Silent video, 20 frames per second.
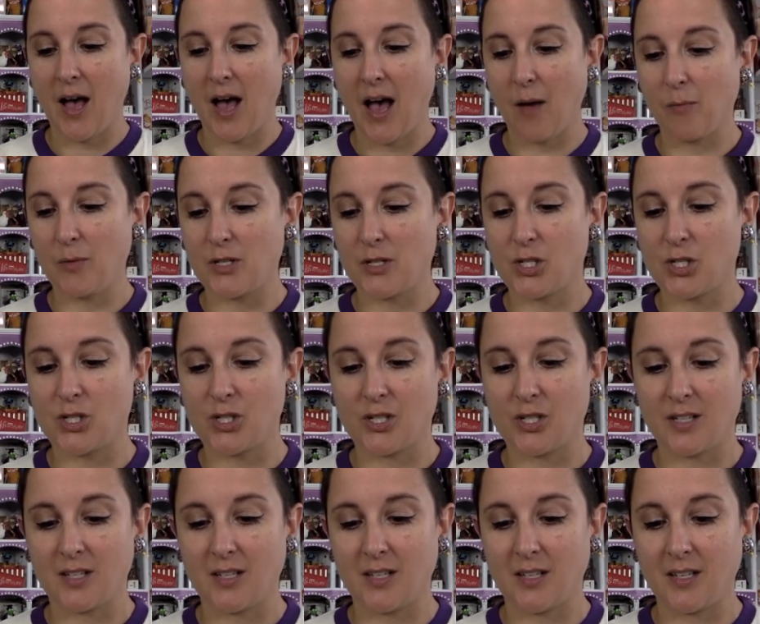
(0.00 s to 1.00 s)
which
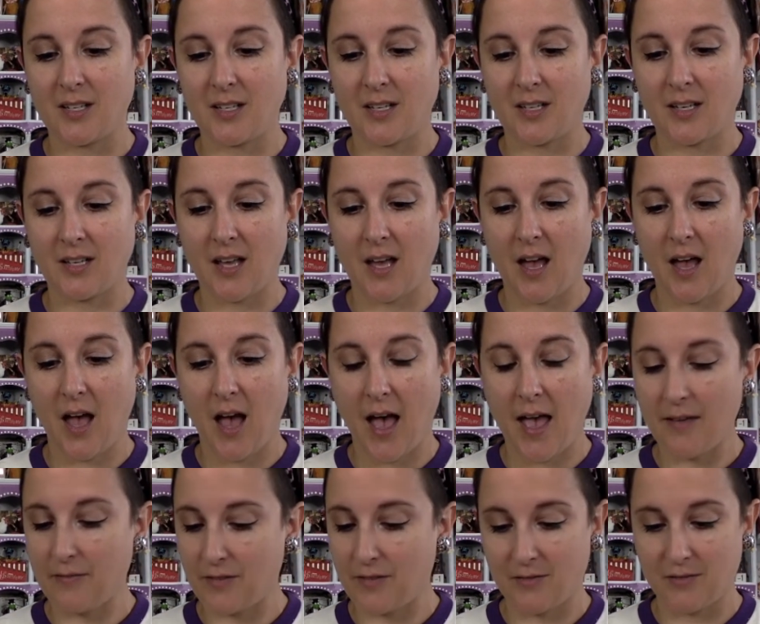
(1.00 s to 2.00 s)

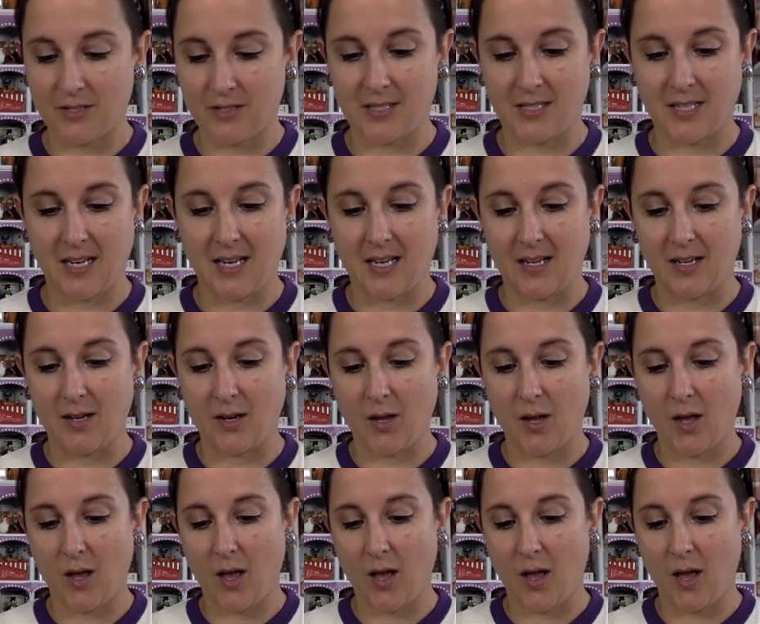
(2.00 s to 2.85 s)
I've never seen.